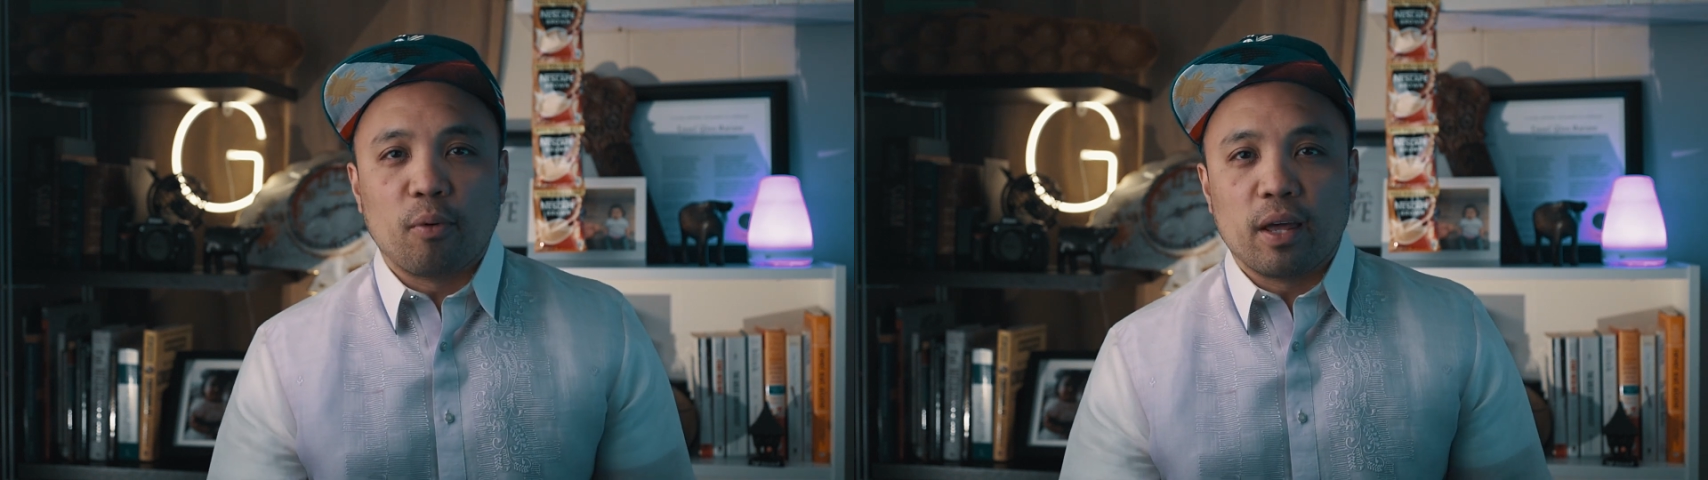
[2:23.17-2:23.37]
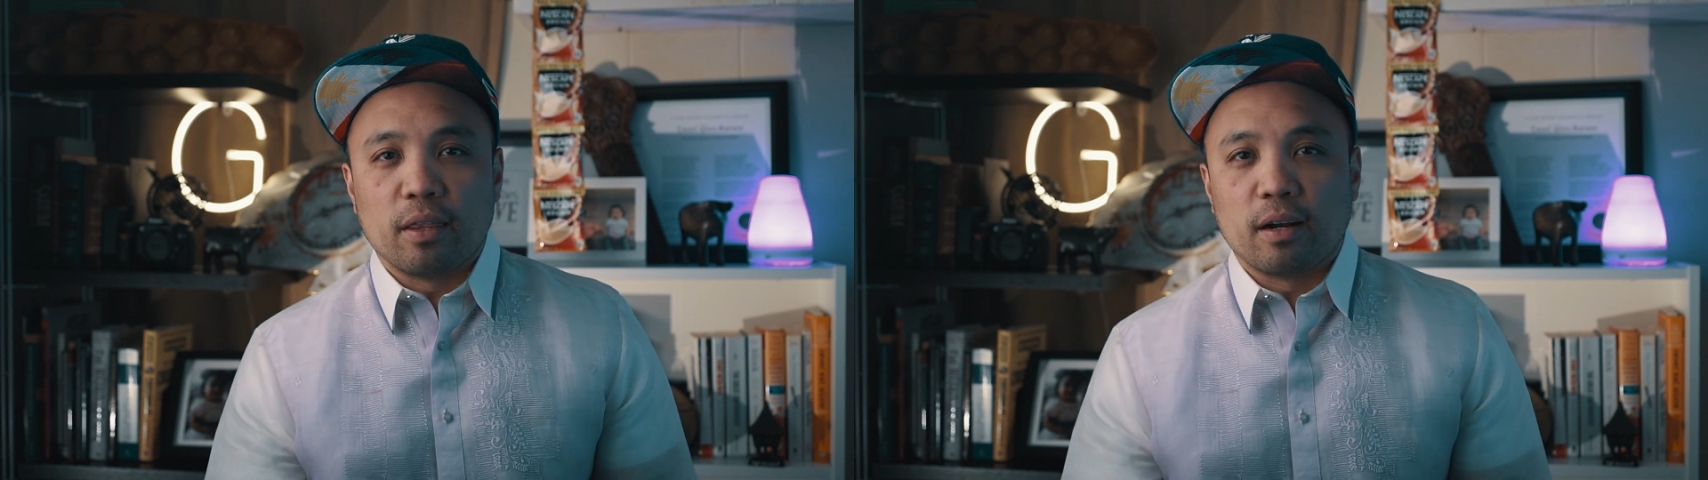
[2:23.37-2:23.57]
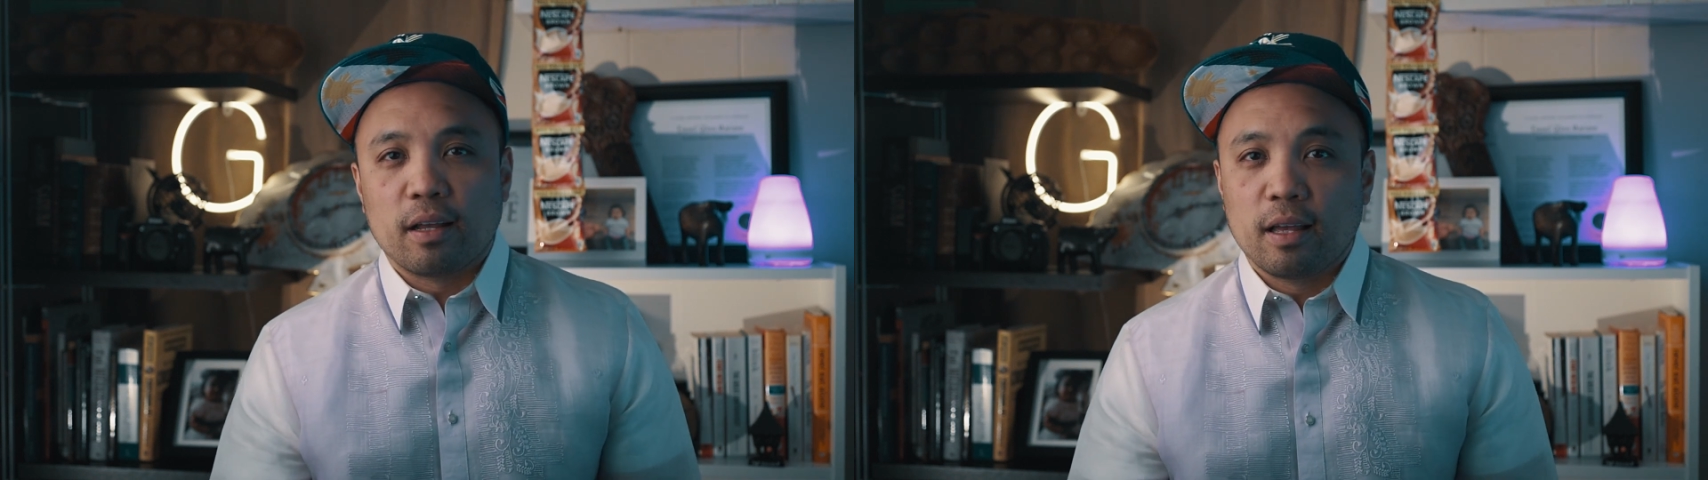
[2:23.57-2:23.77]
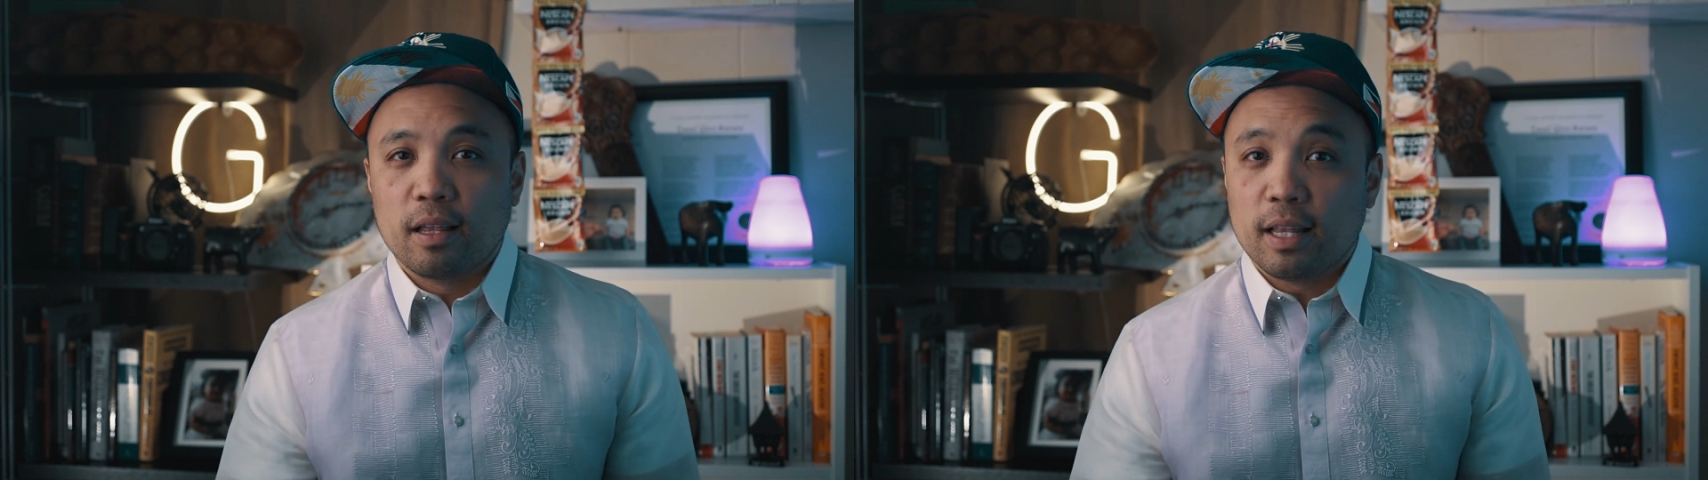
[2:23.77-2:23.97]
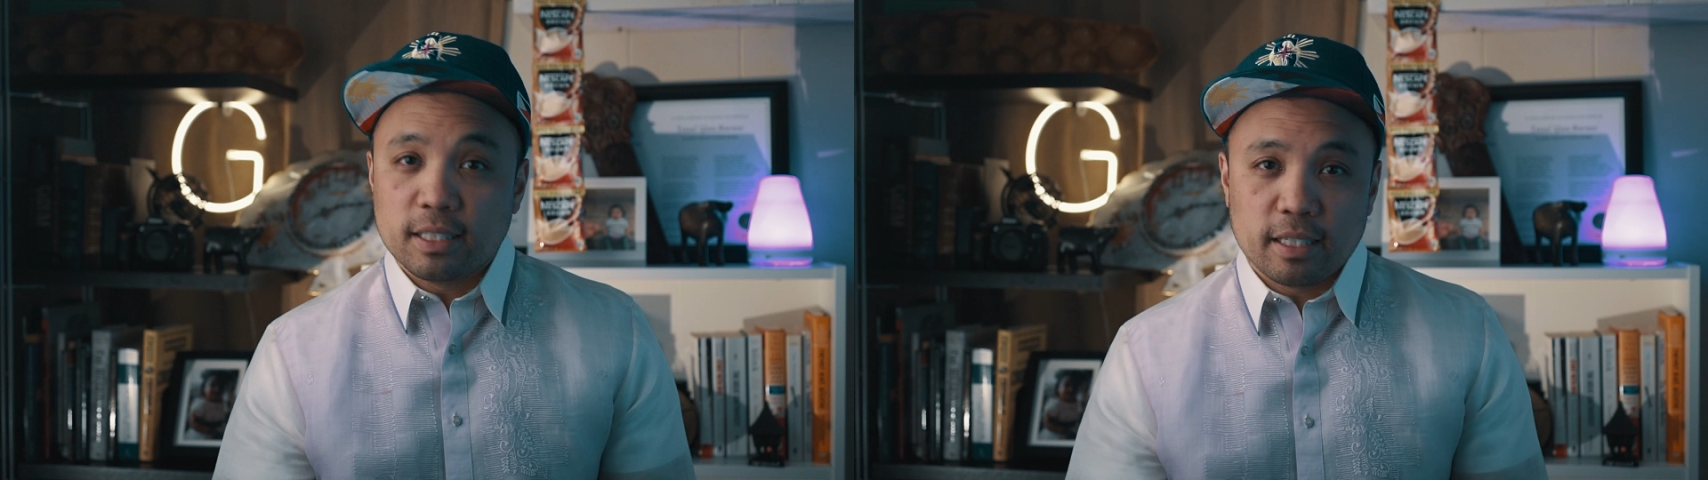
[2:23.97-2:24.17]
weather.
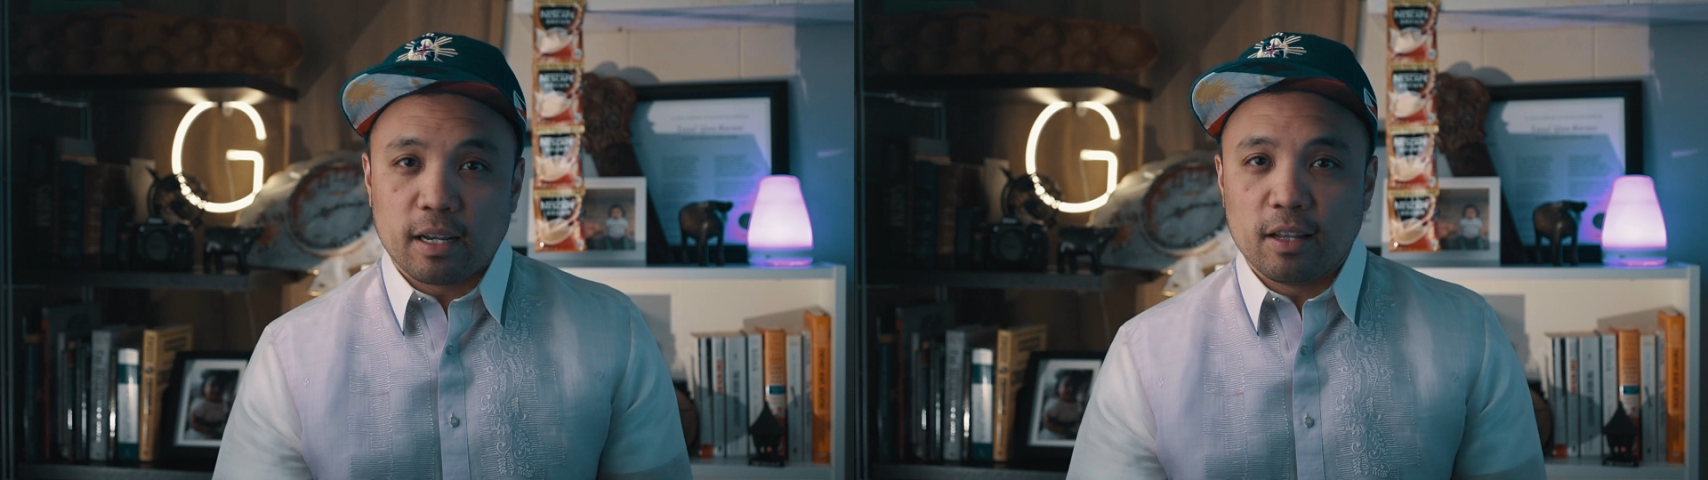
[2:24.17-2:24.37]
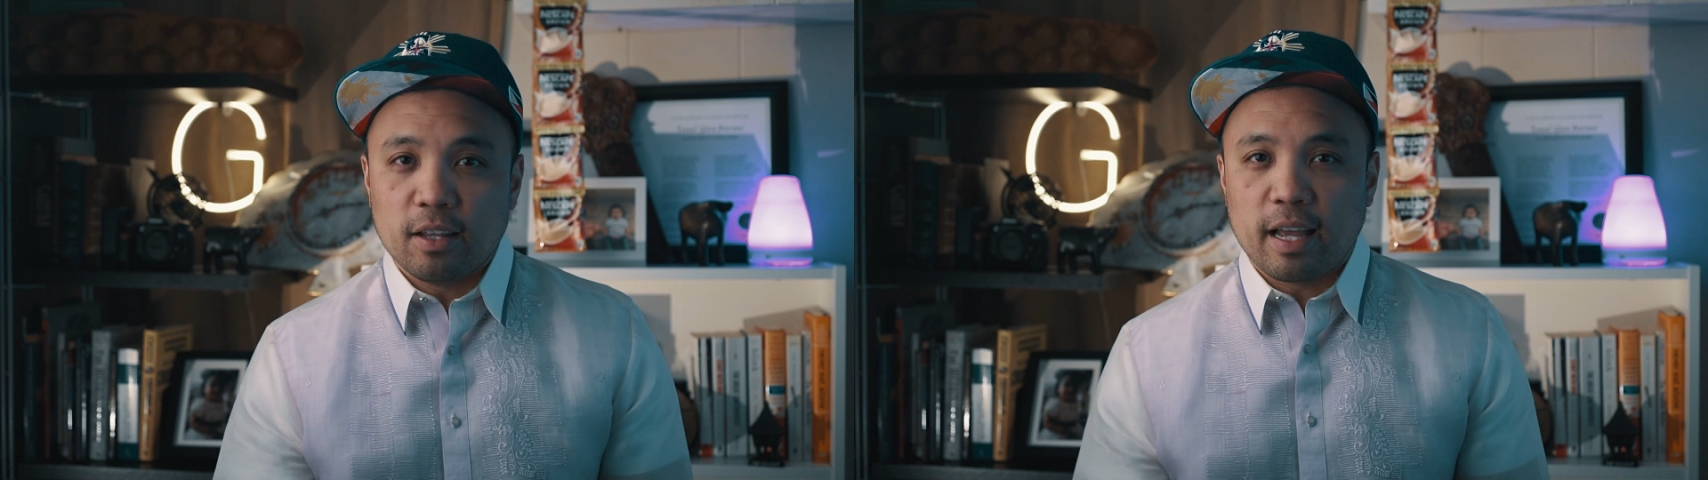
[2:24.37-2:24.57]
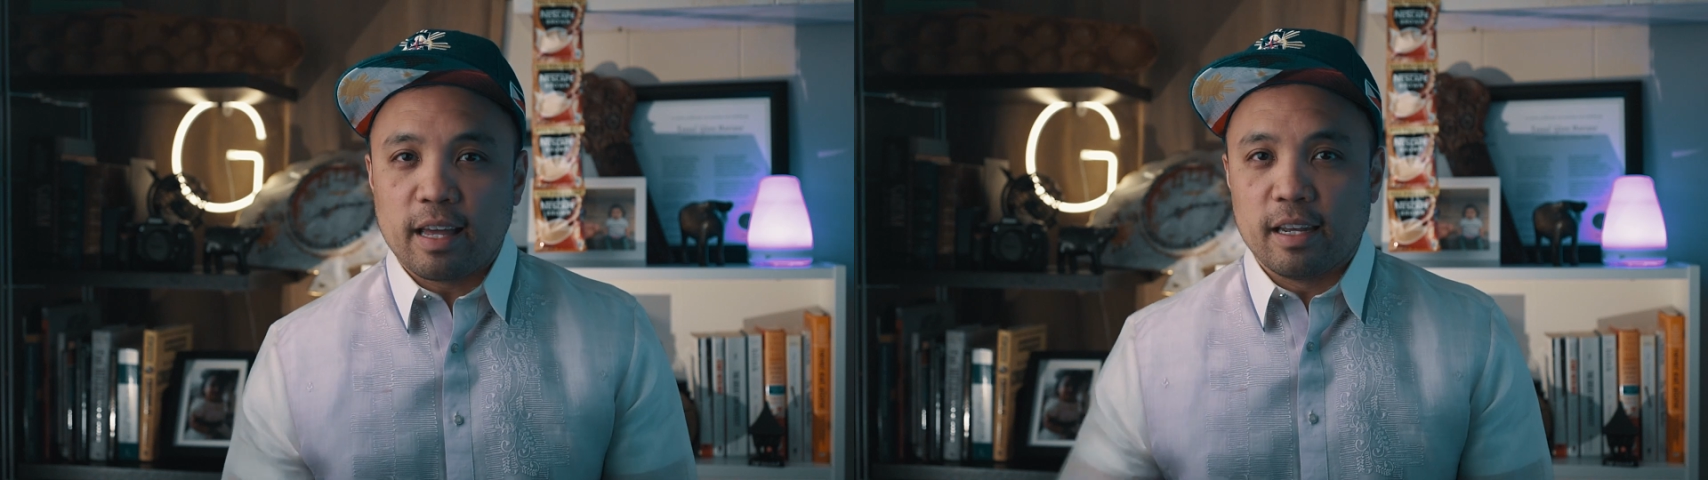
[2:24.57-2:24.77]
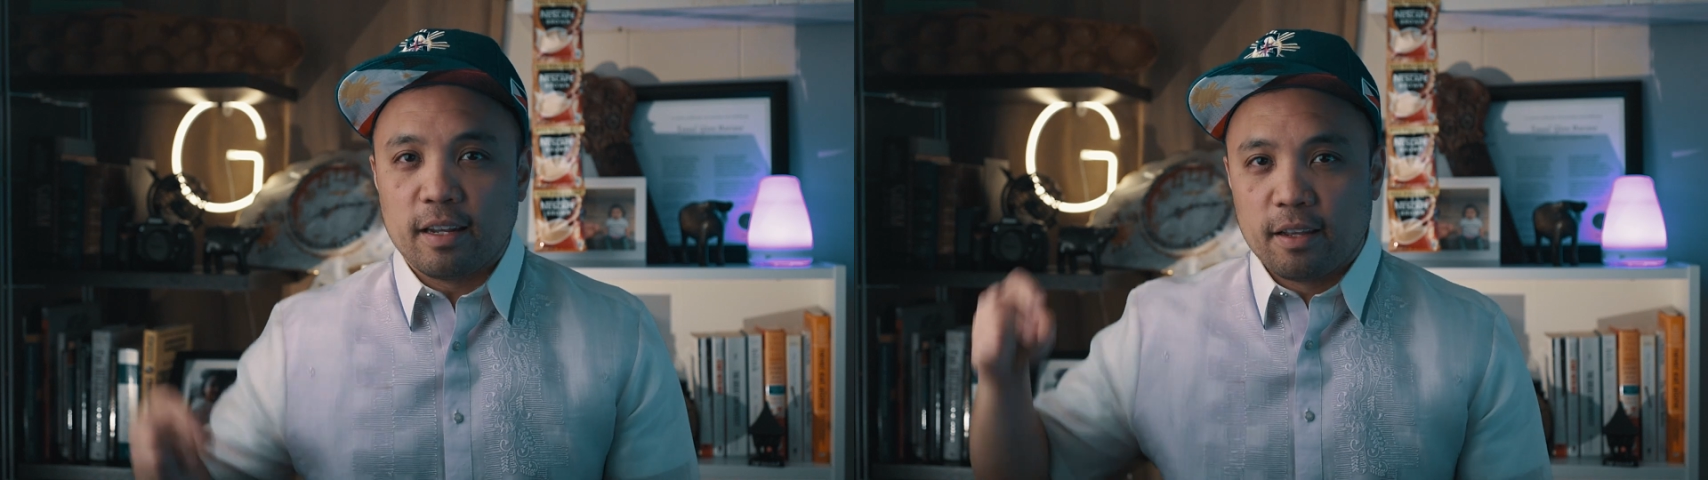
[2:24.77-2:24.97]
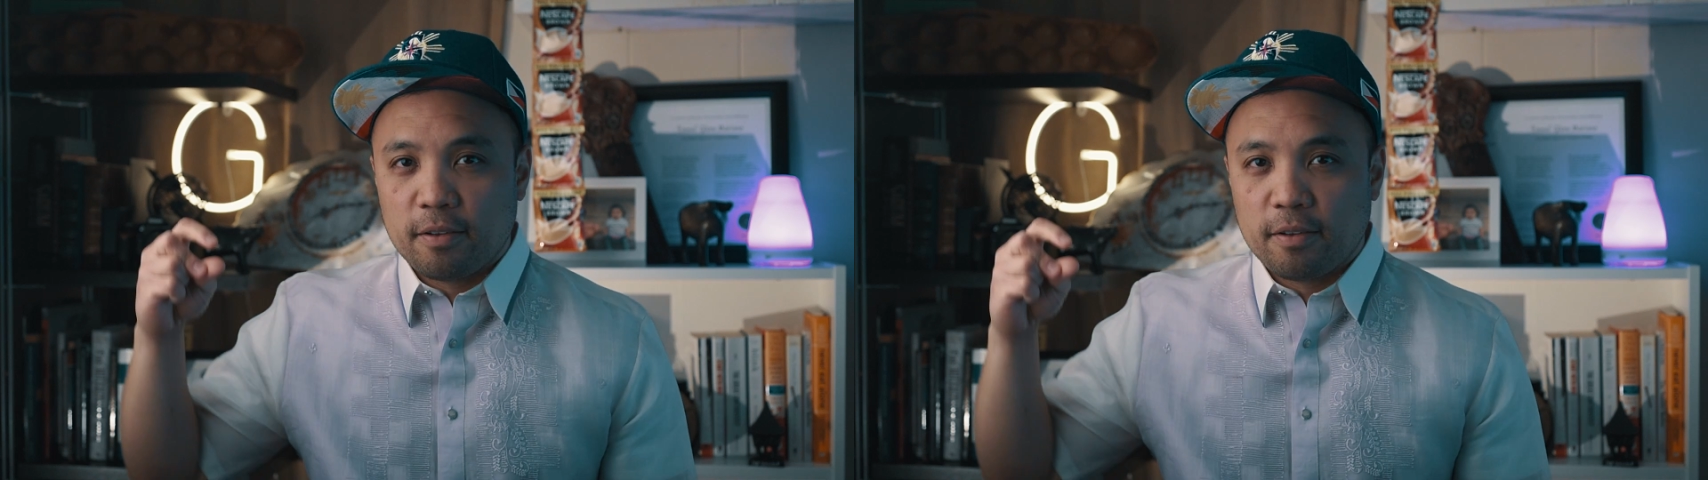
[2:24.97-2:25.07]
Let's take a look at it.